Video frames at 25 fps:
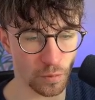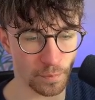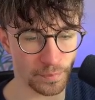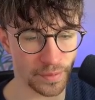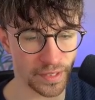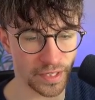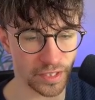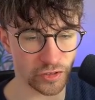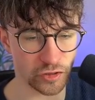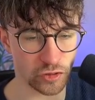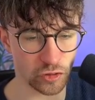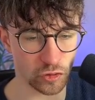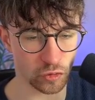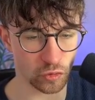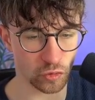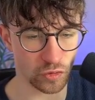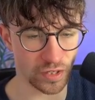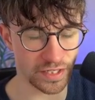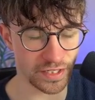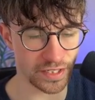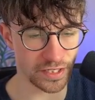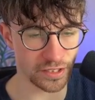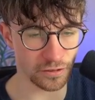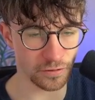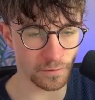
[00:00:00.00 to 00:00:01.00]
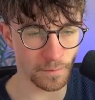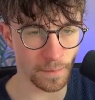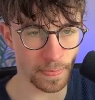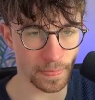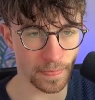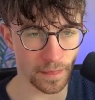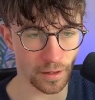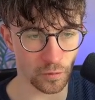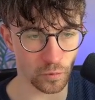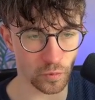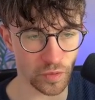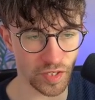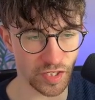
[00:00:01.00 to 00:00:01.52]
page right here,
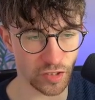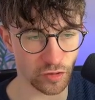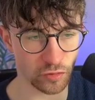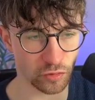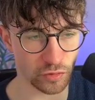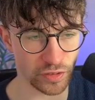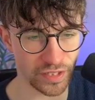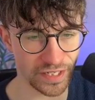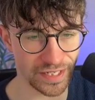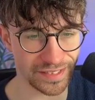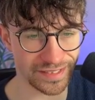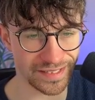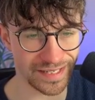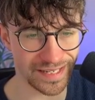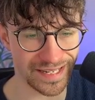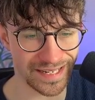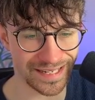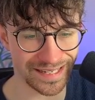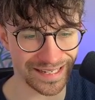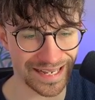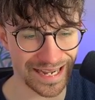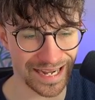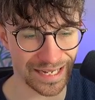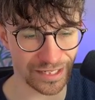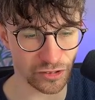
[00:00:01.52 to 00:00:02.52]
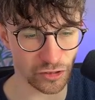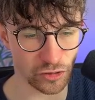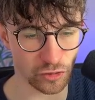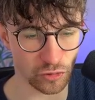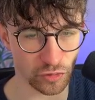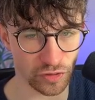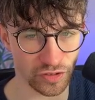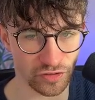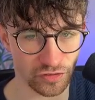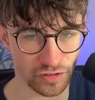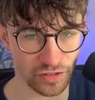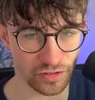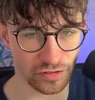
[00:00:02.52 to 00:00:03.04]
and we create a
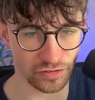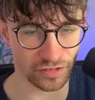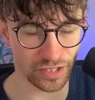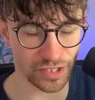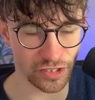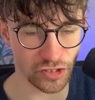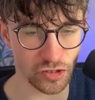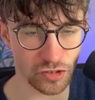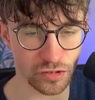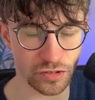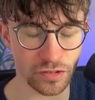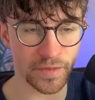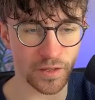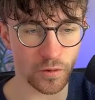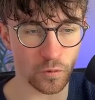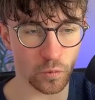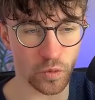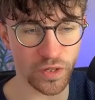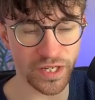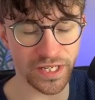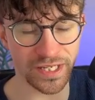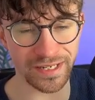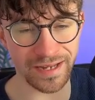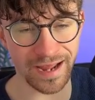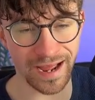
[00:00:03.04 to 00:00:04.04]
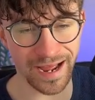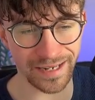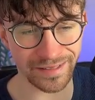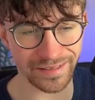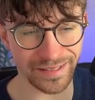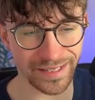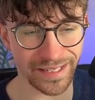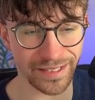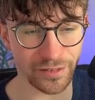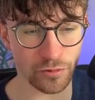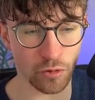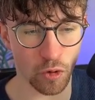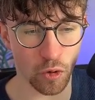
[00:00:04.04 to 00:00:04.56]
categories section, we can add
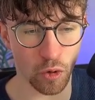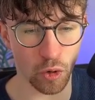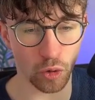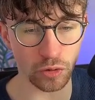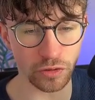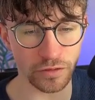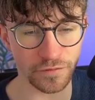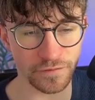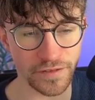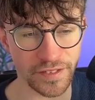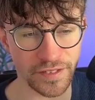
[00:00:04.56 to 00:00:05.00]
in all of the